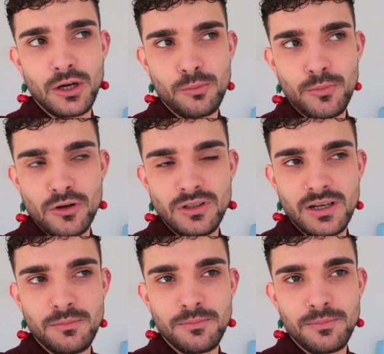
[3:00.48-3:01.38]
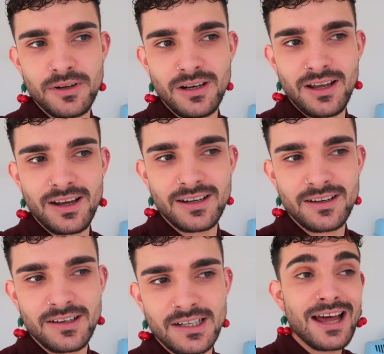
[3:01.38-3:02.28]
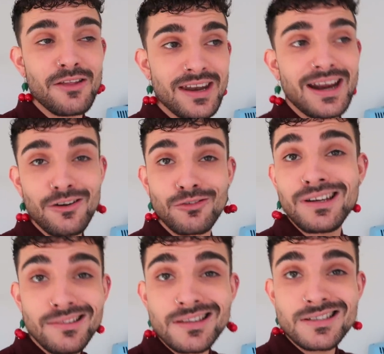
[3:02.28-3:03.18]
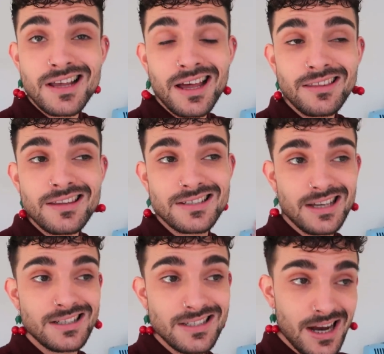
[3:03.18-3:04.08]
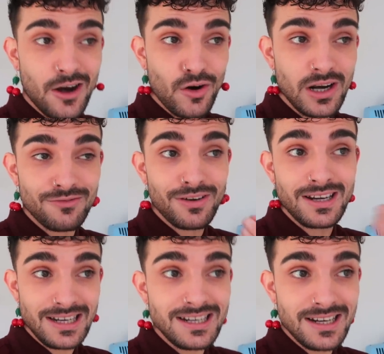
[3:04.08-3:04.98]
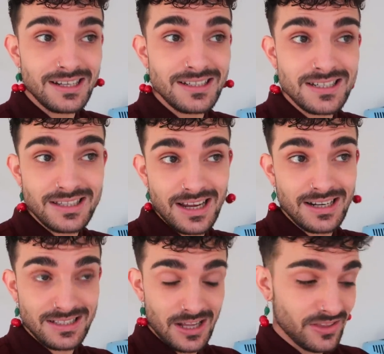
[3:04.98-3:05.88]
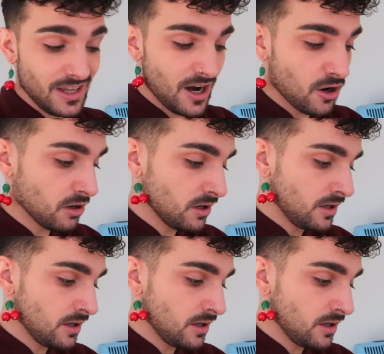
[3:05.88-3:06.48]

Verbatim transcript: here in Berlin, but like now that I don't need the sun, the sun is there and if I need it, then it's not there.